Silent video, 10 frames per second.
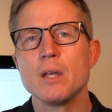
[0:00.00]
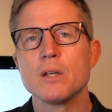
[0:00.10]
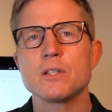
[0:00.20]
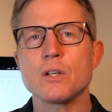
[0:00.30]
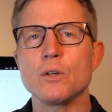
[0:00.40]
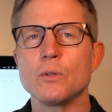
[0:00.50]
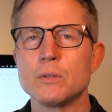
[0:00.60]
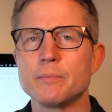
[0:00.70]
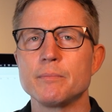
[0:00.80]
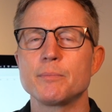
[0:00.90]
So
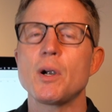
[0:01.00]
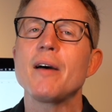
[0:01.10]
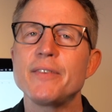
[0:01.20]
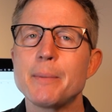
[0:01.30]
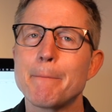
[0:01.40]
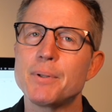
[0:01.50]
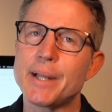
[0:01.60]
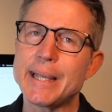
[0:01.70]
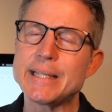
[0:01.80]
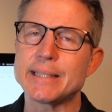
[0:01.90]
profit
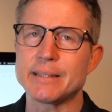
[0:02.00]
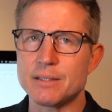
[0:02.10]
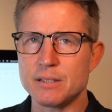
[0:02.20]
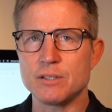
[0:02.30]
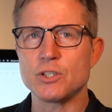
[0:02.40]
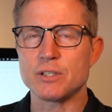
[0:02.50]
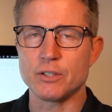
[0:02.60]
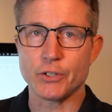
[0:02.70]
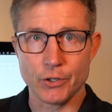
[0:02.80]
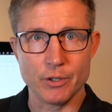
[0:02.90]
blazing, this is just a
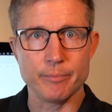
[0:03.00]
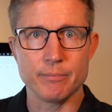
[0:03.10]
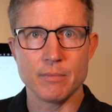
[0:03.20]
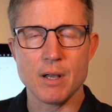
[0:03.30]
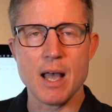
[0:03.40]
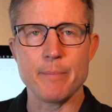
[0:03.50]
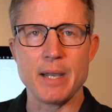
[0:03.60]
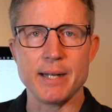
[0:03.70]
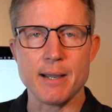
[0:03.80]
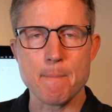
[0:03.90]
term I
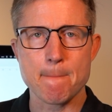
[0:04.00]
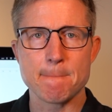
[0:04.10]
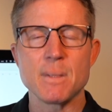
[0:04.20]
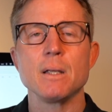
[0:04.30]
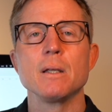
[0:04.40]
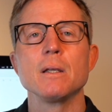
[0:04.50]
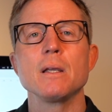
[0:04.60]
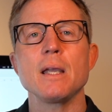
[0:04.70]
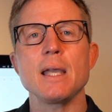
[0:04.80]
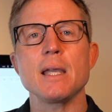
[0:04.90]
made up.
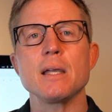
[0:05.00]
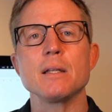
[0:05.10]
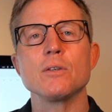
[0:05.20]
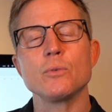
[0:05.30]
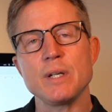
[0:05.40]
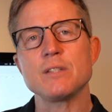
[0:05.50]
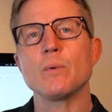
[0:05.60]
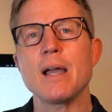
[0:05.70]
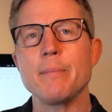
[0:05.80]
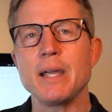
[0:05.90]
And the reason
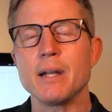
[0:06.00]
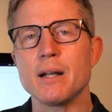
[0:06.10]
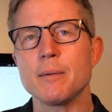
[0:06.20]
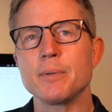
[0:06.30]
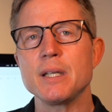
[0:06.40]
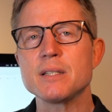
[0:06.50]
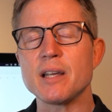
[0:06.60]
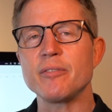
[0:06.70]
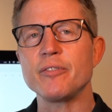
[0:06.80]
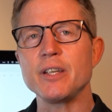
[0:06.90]
why I made it up is
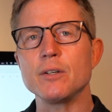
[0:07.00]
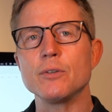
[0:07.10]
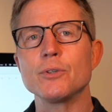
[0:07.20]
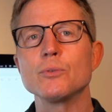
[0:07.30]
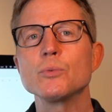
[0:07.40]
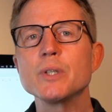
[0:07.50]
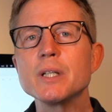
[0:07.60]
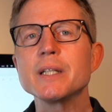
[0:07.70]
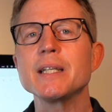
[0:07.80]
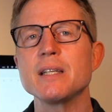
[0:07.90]
I feel there
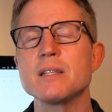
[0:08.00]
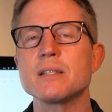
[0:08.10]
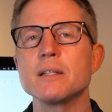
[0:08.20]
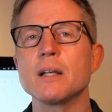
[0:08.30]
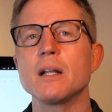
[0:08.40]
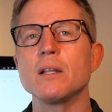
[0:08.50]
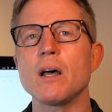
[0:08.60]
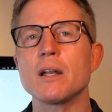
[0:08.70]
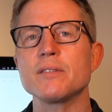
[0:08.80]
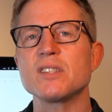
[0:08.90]
really isn't a
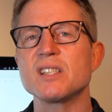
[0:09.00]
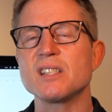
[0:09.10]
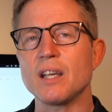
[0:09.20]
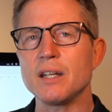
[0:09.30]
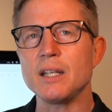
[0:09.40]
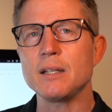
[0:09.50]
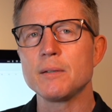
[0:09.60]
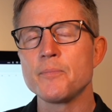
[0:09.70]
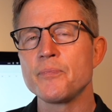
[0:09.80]
lot of study